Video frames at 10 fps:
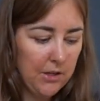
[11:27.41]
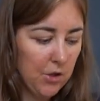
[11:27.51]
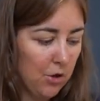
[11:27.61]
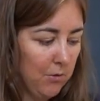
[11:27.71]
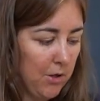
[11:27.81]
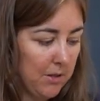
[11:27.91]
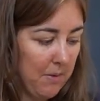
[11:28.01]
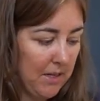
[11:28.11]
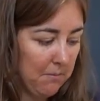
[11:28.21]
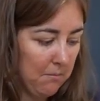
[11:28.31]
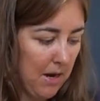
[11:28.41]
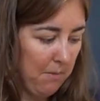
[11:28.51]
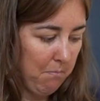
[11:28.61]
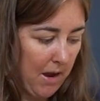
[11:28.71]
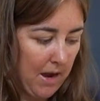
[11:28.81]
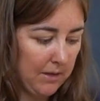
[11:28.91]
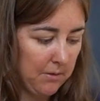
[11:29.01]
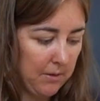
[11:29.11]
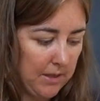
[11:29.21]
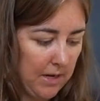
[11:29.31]
Took up loads of space in my bag,
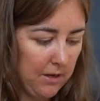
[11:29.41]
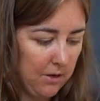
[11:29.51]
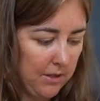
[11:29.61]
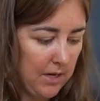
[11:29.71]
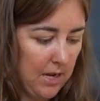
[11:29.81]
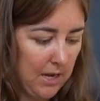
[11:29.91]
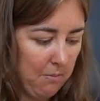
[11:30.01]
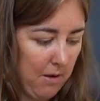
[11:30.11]
so I decided not to take it.